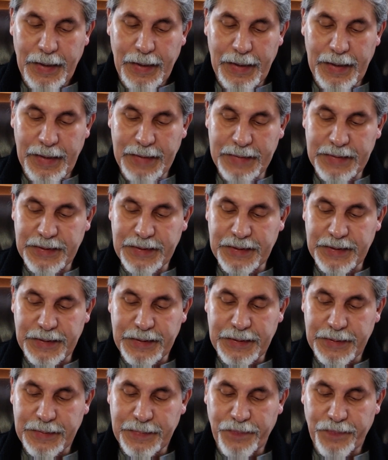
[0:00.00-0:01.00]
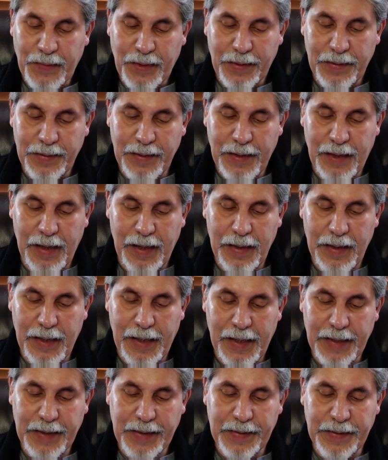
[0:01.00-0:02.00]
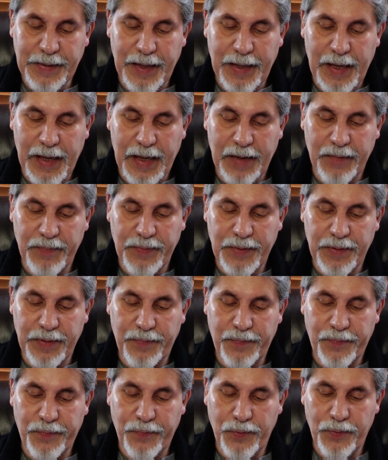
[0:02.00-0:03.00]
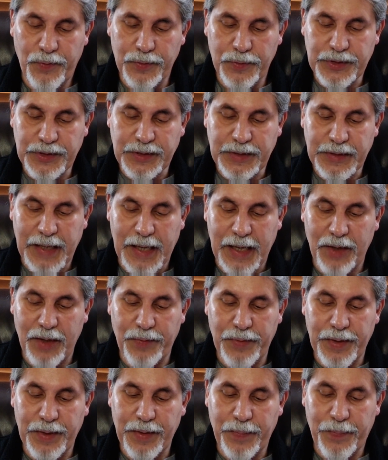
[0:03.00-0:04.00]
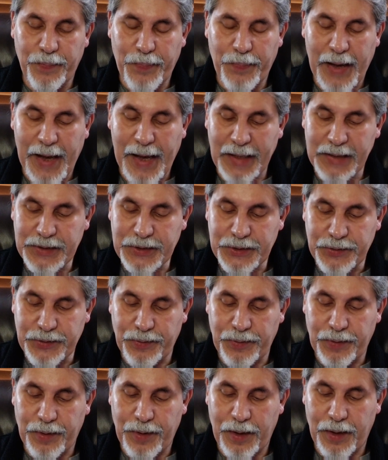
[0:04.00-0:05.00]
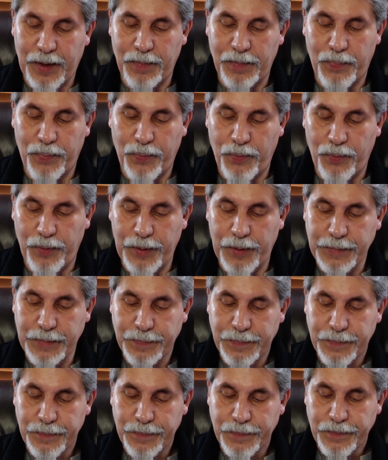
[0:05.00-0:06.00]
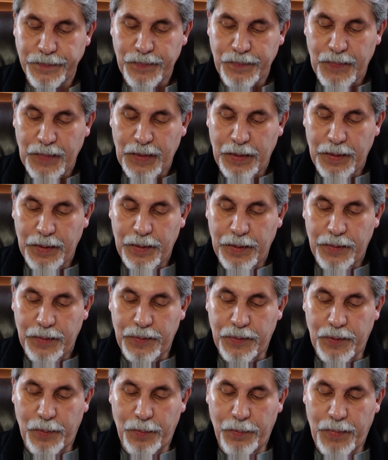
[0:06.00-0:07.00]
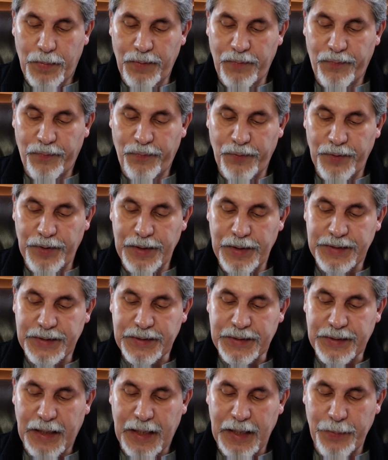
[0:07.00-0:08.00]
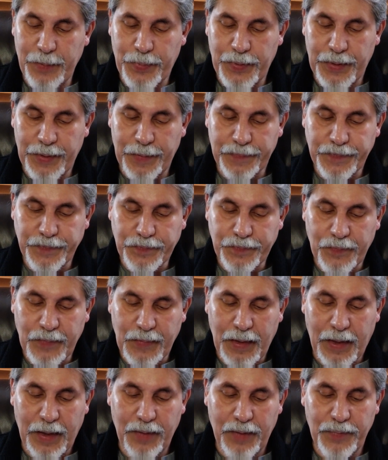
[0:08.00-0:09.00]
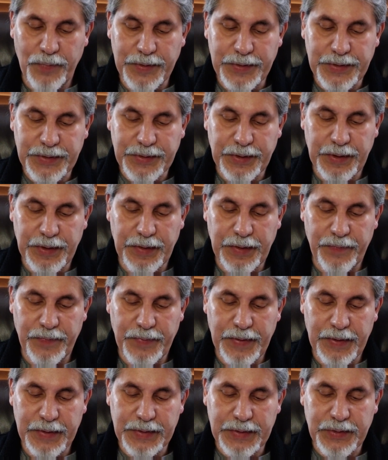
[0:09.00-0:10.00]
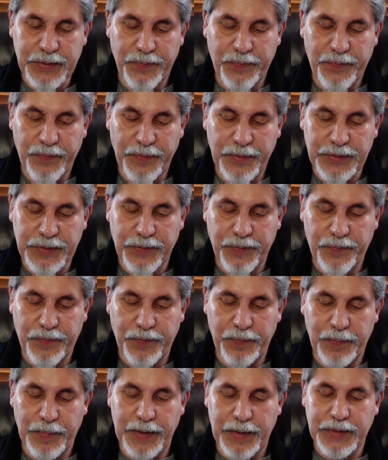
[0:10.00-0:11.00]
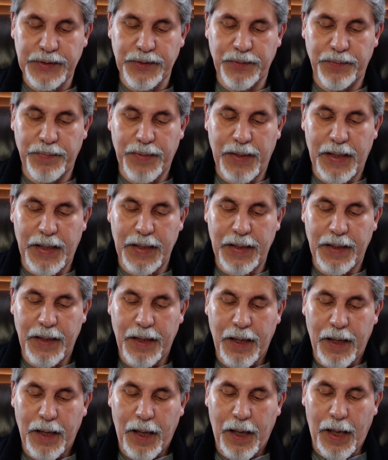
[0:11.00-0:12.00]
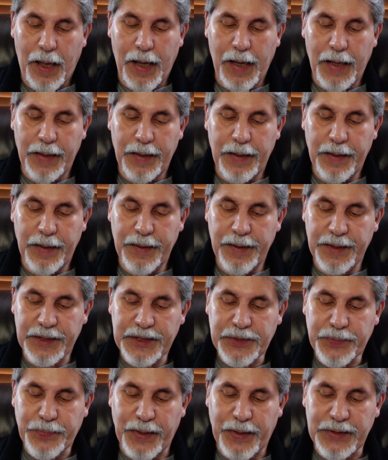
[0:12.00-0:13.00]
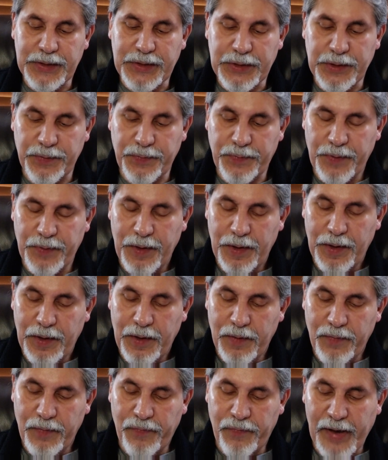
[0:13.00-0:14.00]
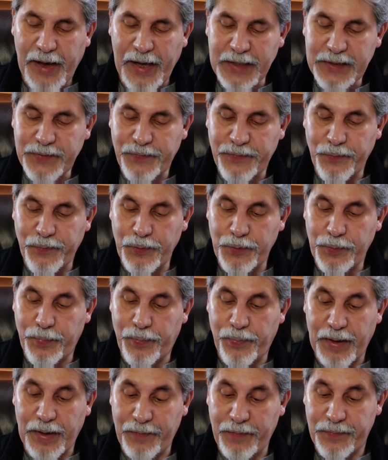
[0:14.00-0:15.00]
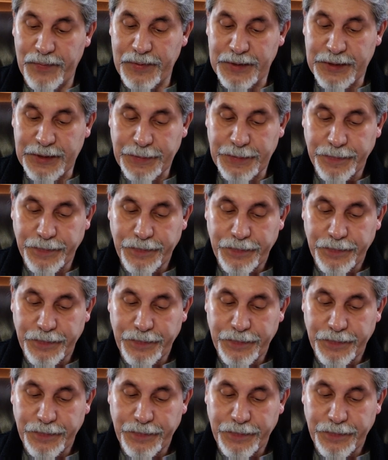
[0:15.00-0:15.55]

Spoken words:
It's not like they have a full salaried pastor on board. The monthly stipend I receive is sufficient for me to buy an inexpensive fast food breakfast.